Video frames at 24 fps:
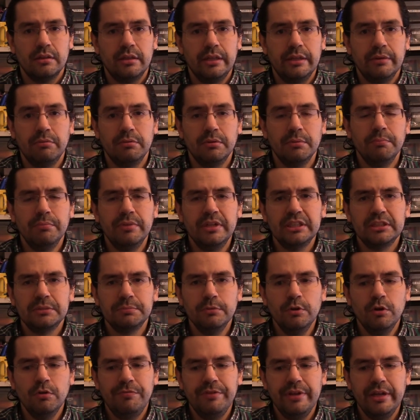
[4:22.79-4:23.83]
this
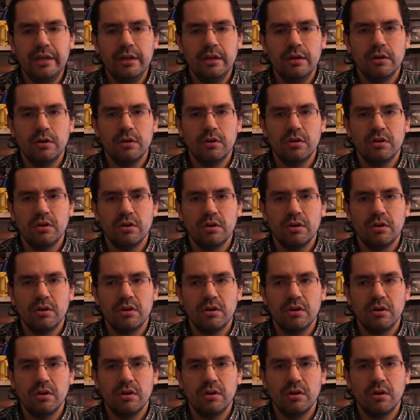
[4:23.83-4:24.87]
movie
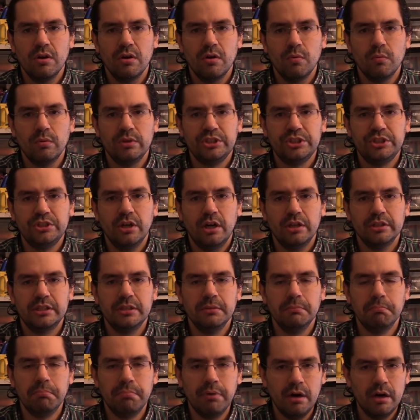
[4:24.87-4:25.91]
was shot
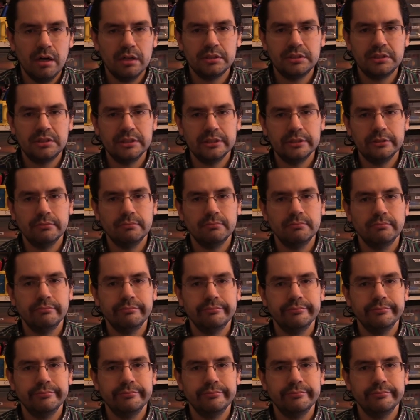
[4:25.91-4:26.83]
in Boston.